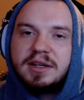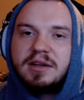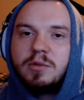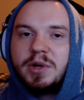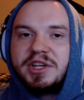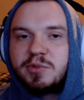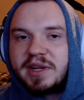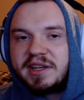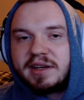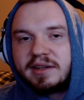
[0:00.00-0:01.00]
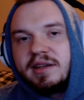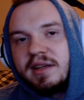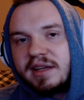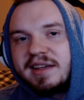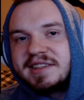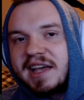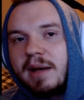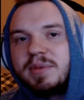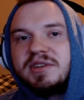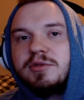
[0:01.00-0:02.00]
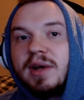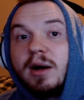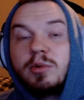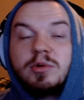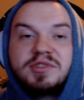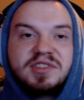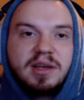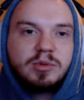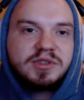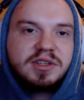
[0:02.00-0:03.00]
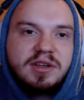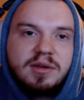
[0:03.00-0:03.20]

which we it's happened to Alco stables.